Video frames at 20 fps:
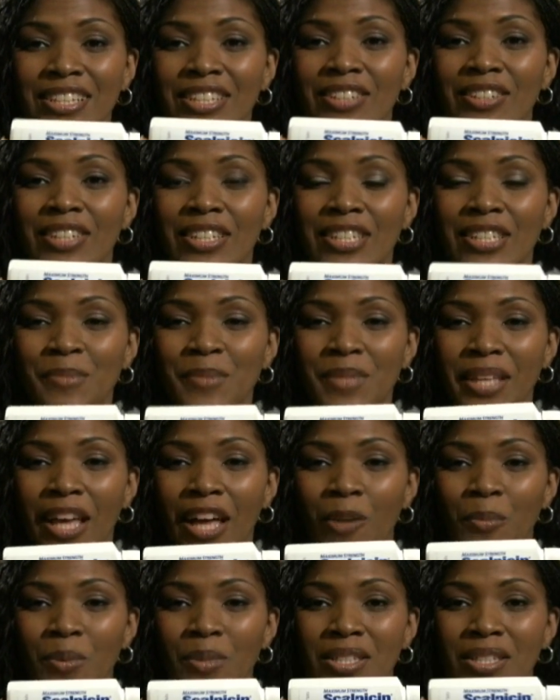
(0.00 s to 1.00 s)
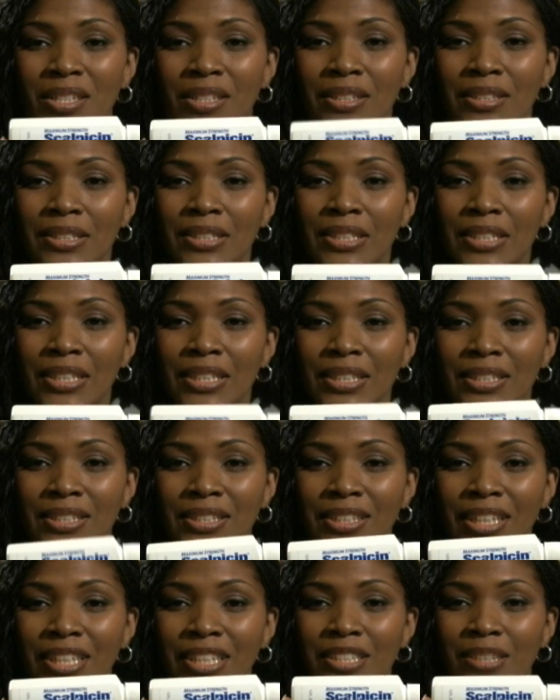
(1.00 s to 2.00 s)
So get some Scalpicin,
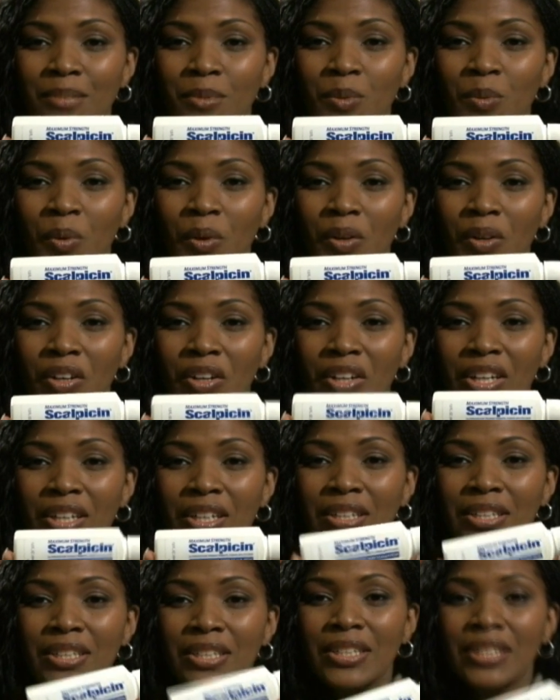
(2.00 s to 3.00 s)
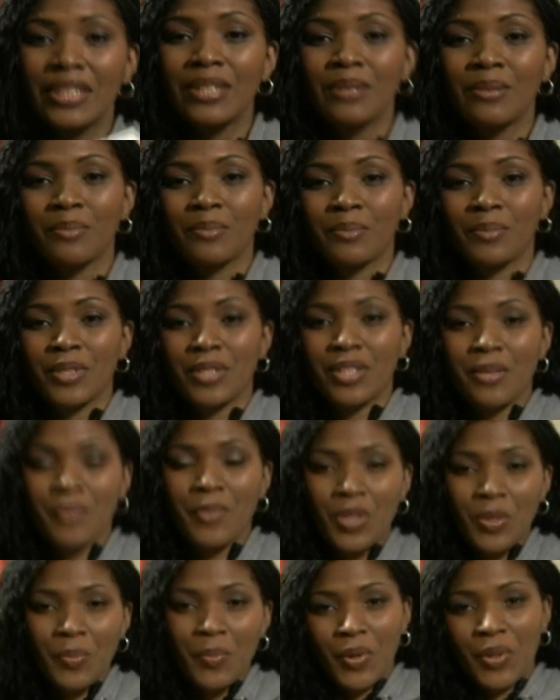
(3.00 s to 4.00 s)
take some to work. Put
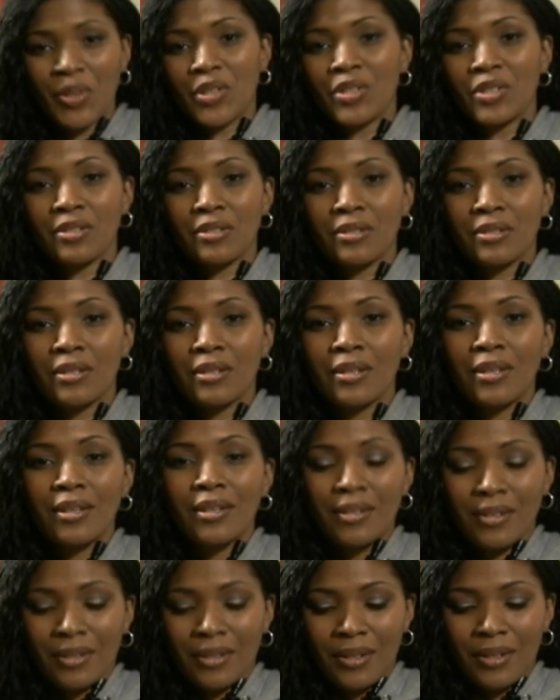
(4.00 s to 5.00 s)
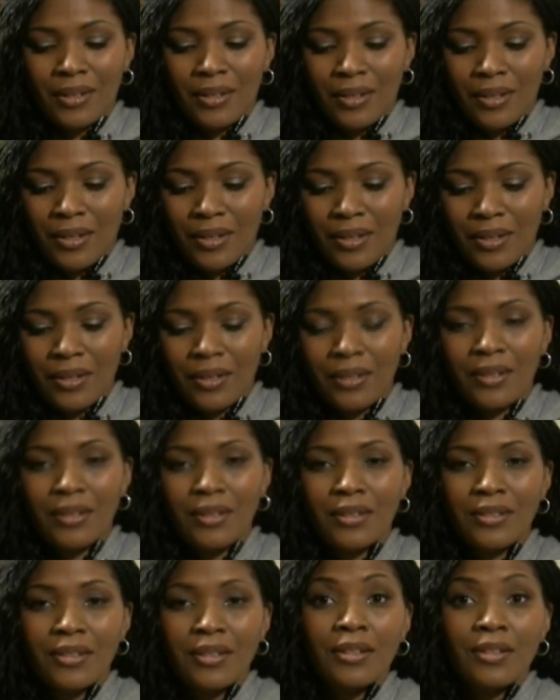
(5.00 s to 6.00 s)
some in your purse.
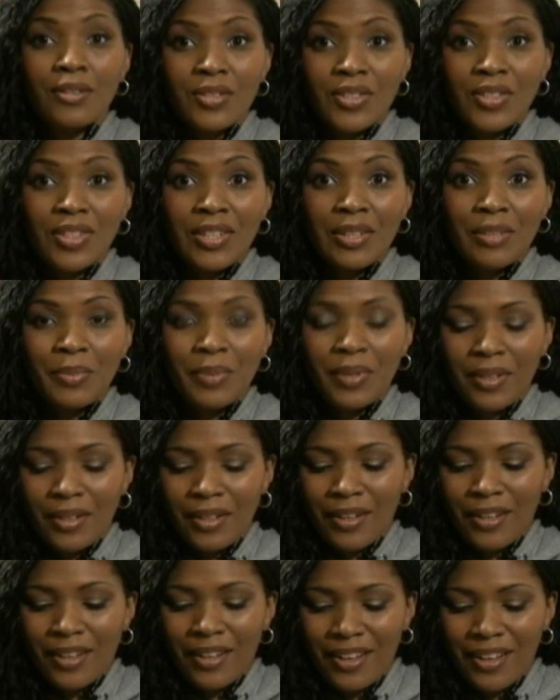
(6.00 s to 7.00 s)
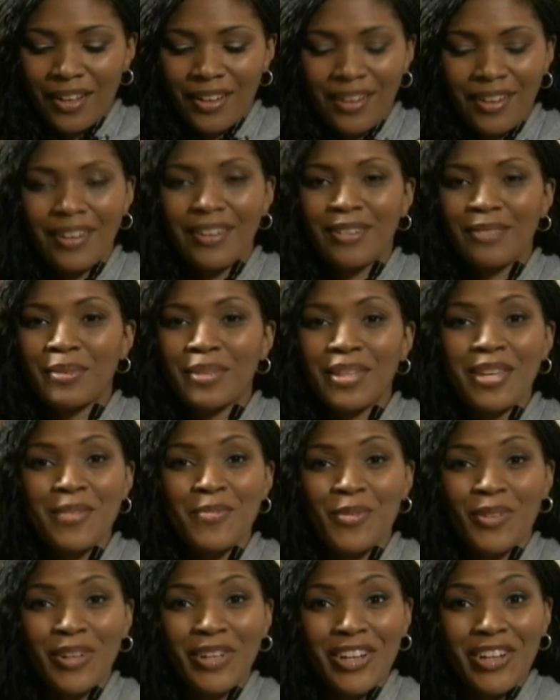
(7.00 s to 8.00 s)
Close the tip.
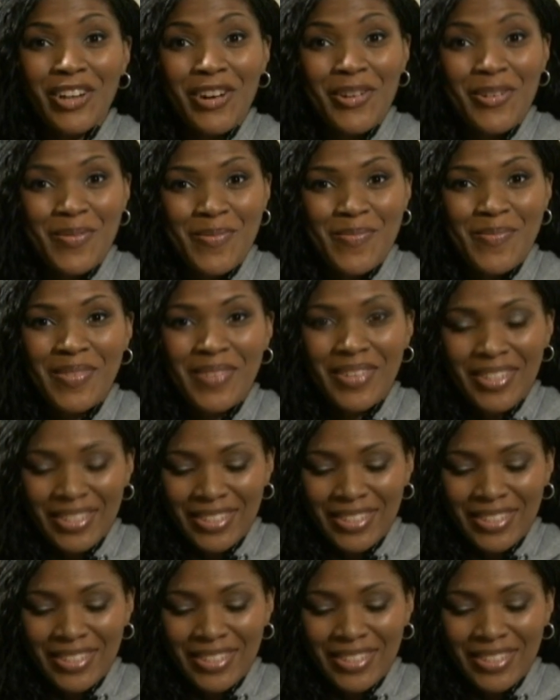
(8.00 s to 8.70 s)
Keep one at home.